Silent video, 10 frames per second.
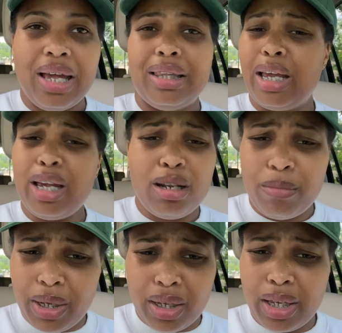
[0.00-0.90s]
the
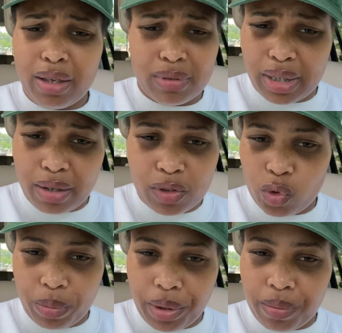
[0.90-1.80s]
enemy gives gifts
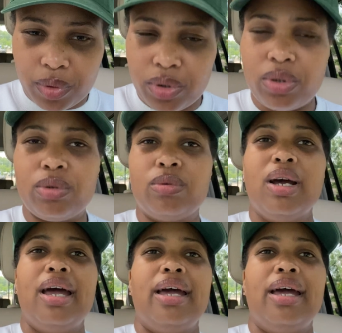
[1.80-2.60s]
to people too